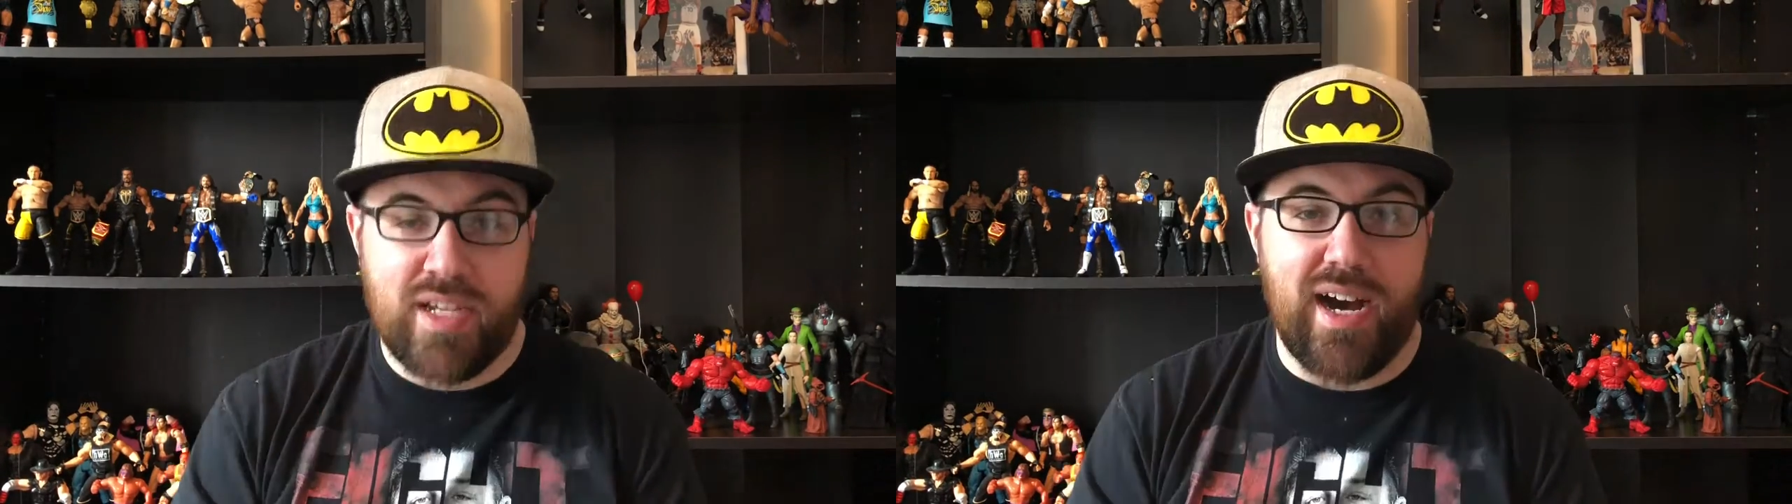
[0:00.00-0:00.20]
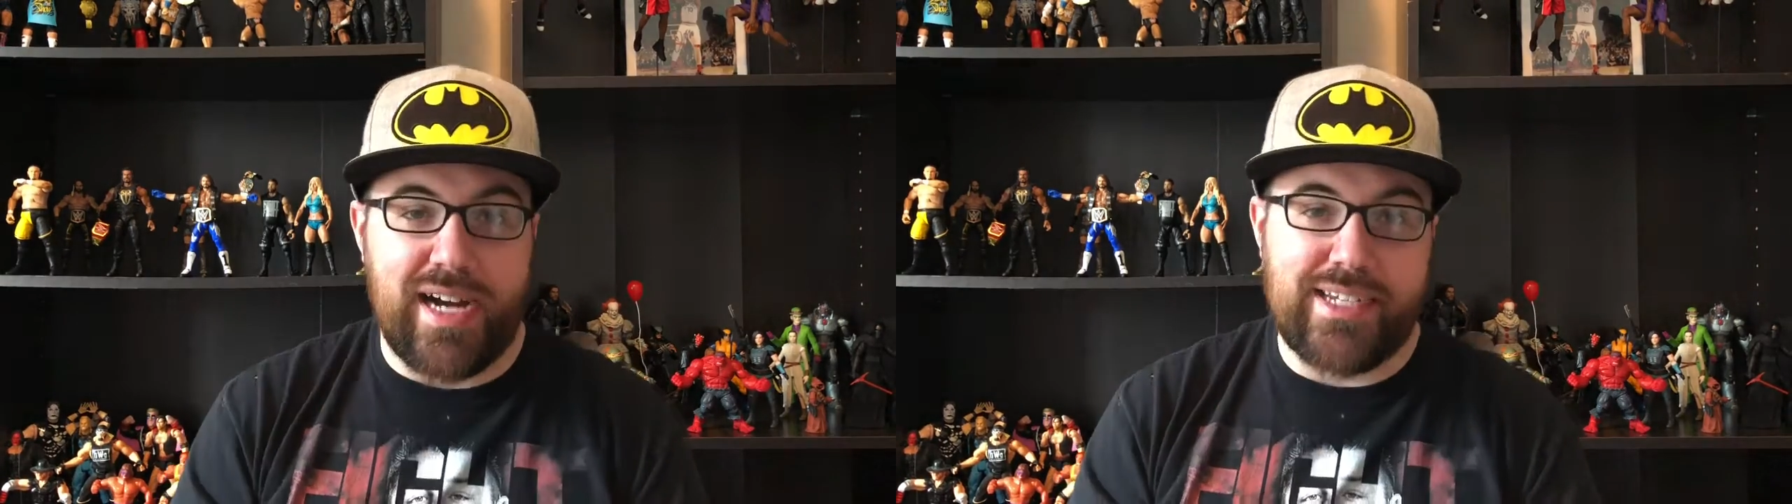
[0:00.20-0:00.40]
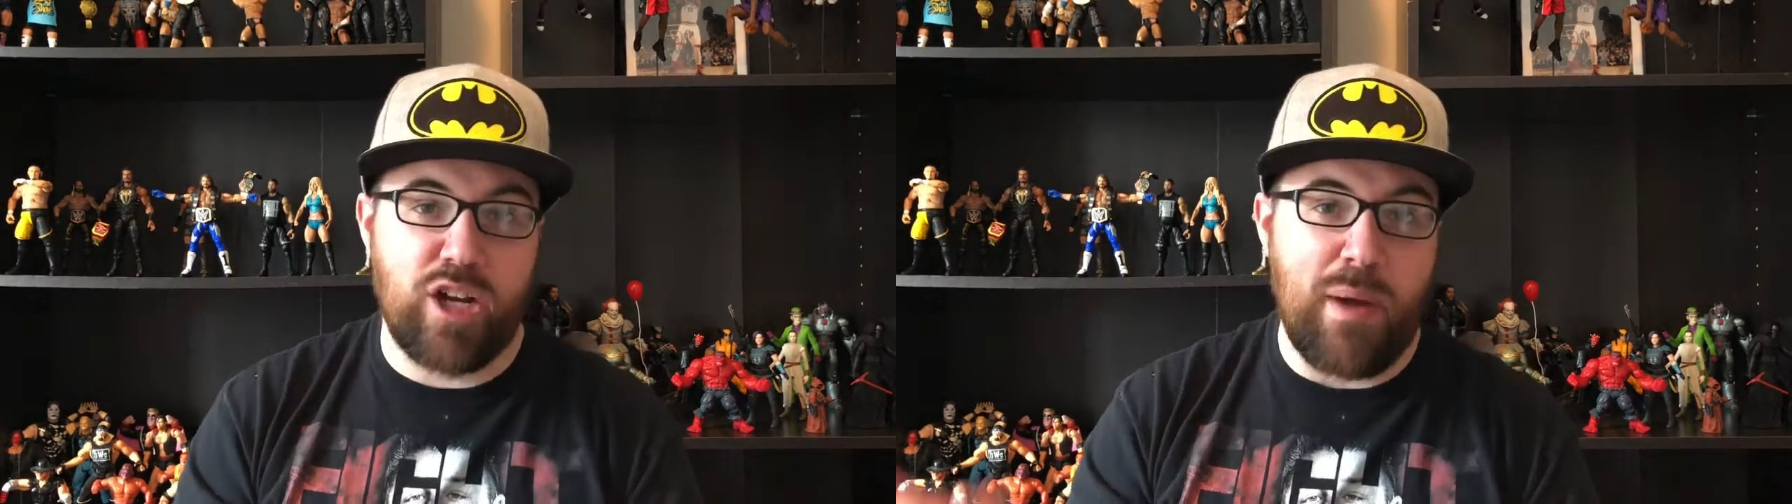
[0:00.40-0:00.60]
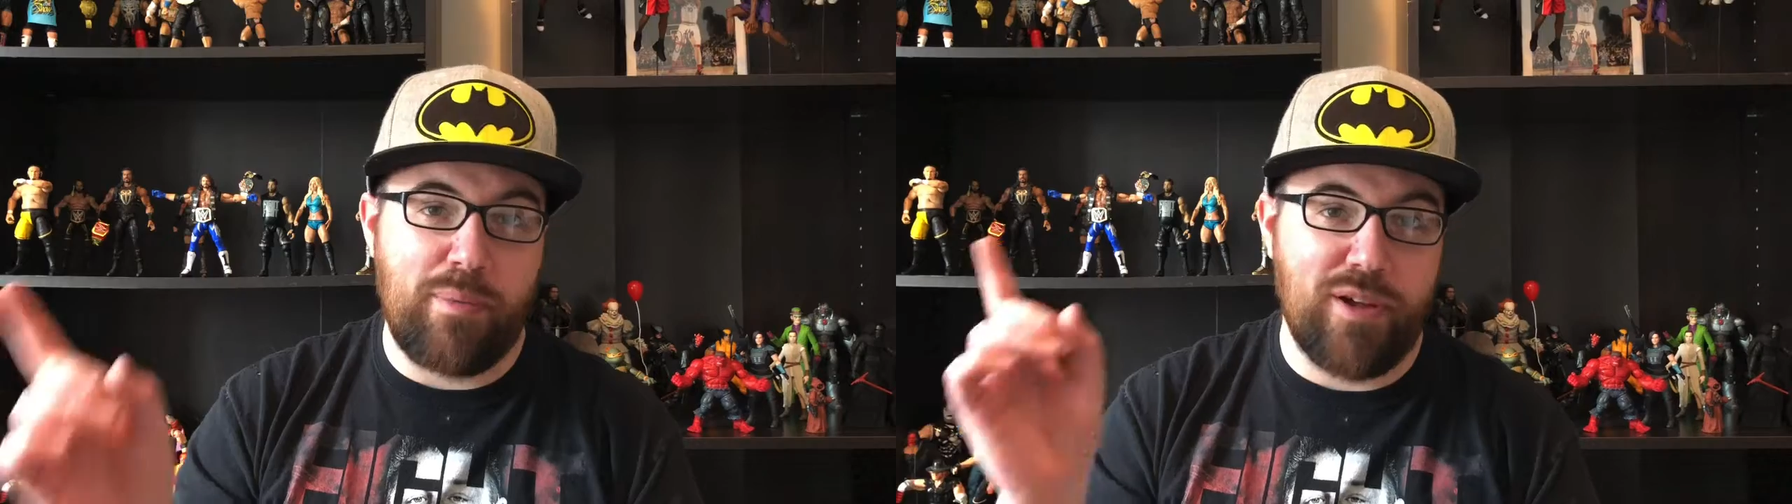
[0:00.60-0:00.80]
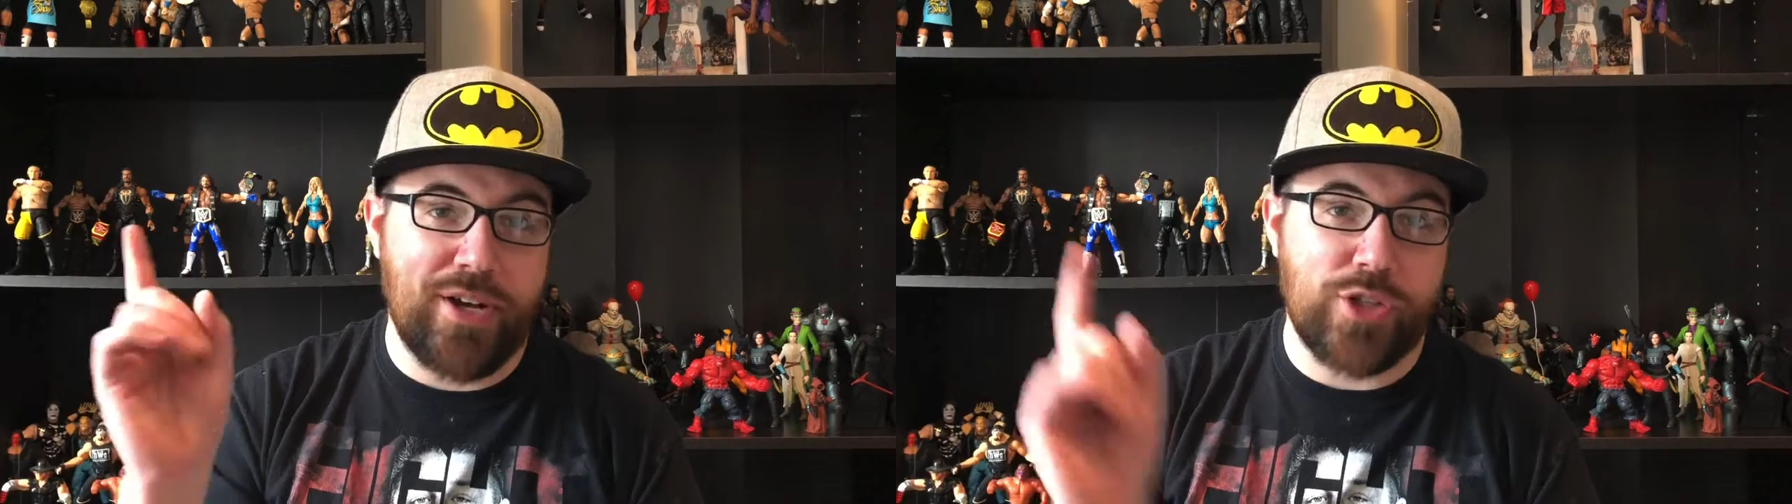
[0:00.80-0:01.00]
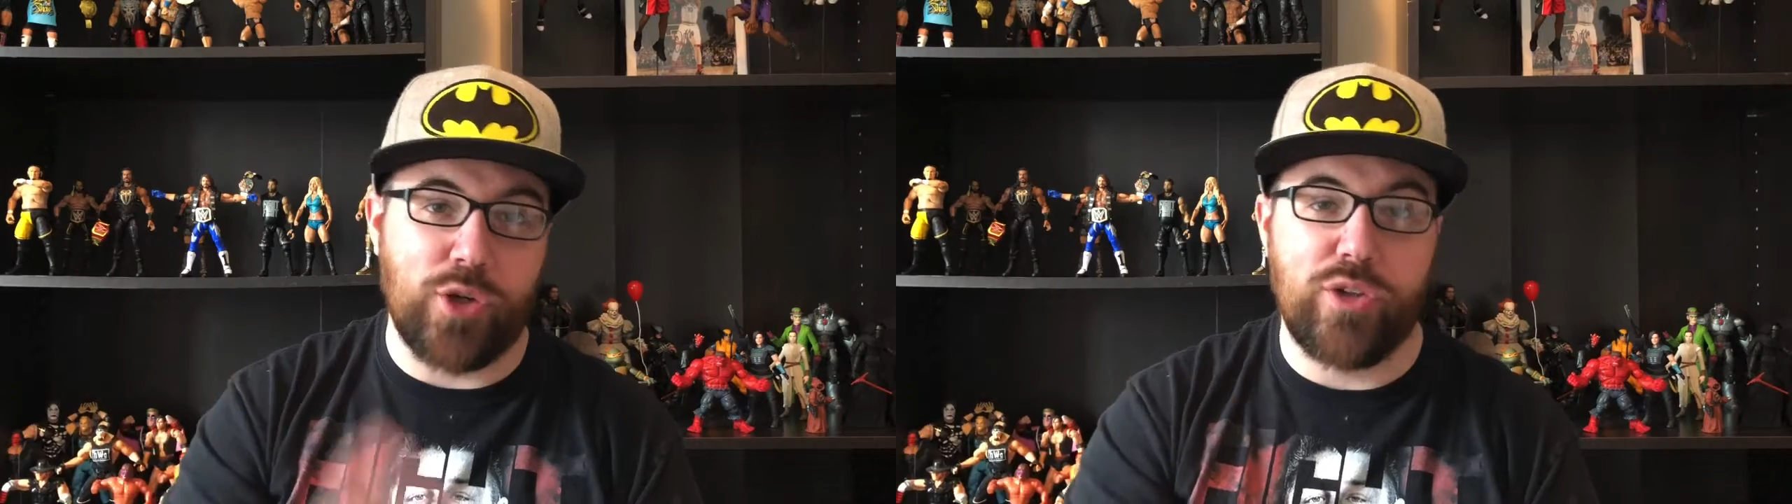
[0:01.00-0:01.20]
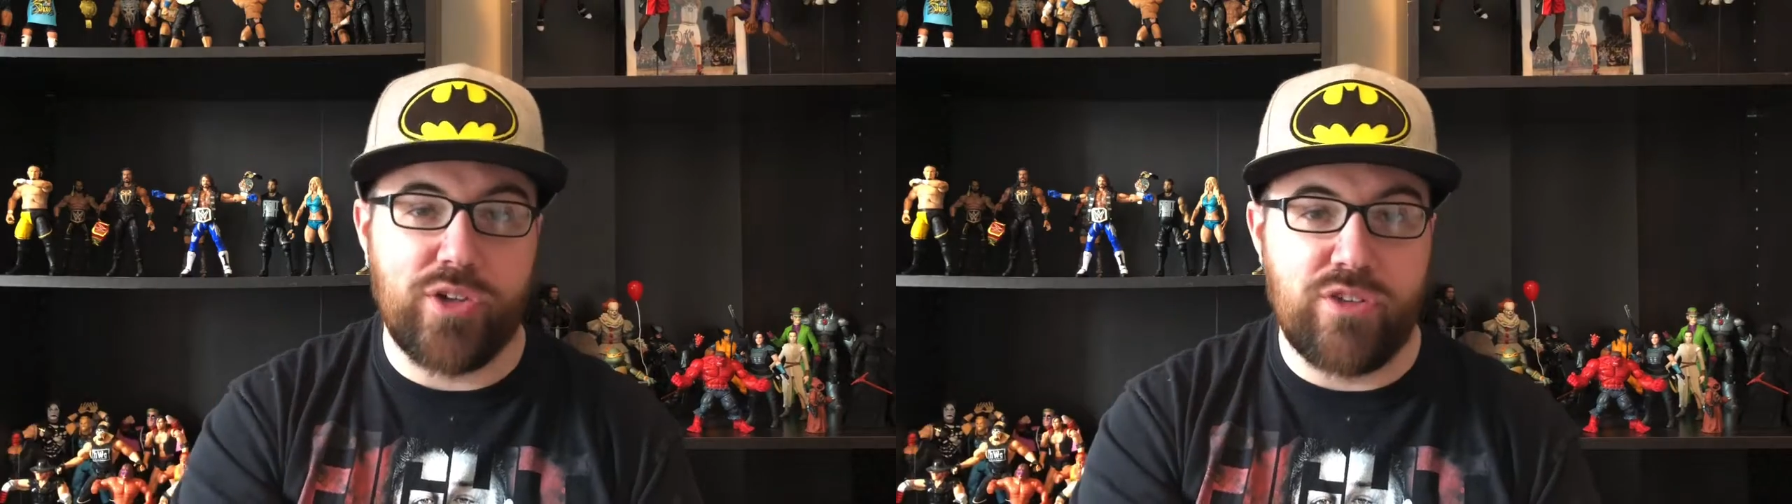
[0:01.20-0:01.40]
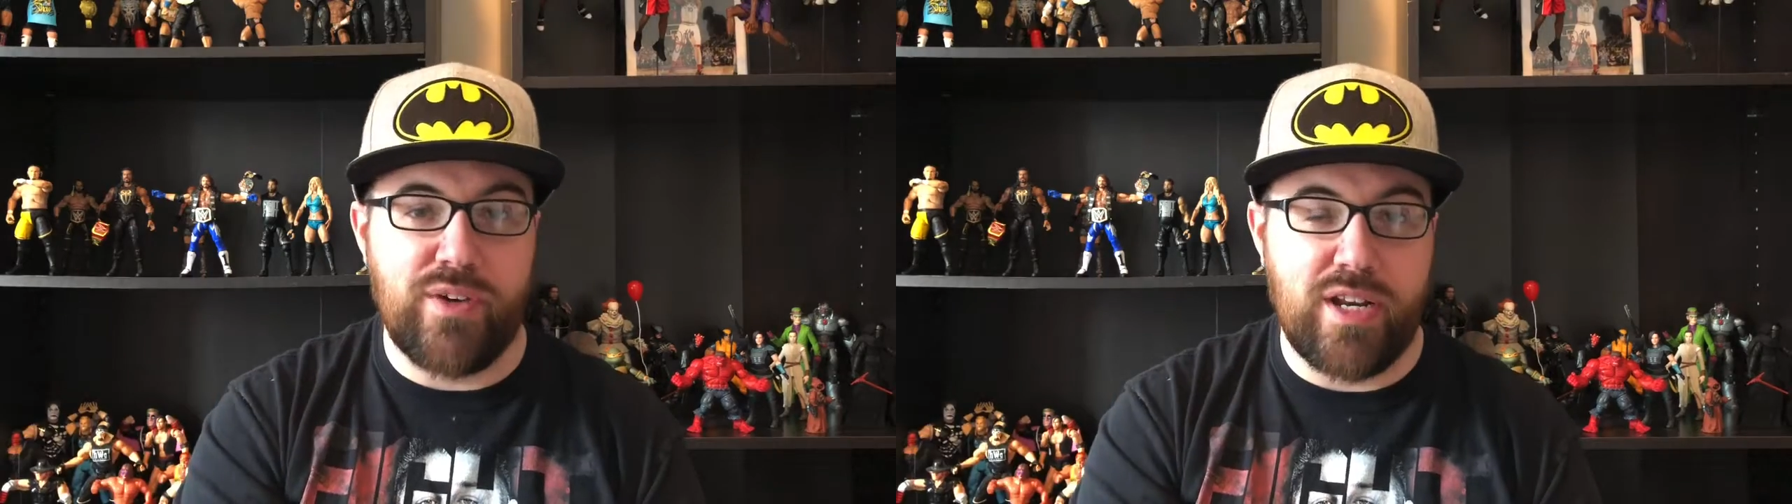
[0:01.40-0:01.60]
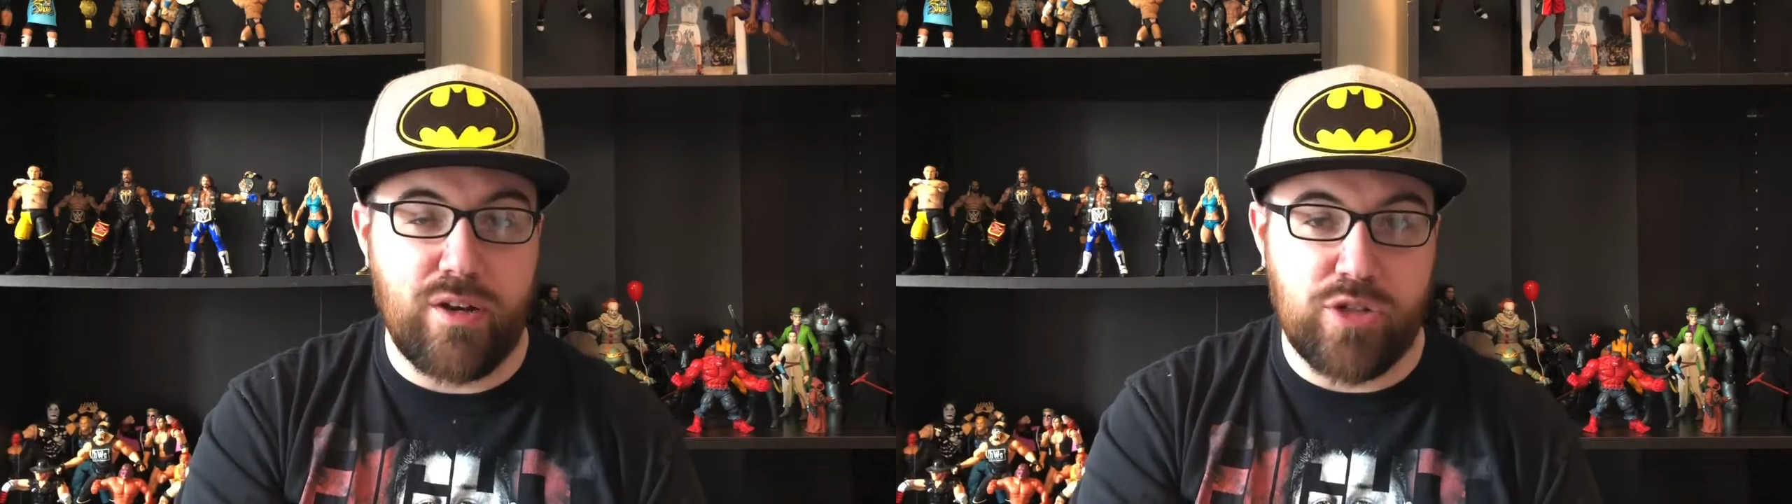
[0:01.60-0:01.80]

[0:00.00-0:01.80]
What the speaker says: I did all my plugs earlier in the video,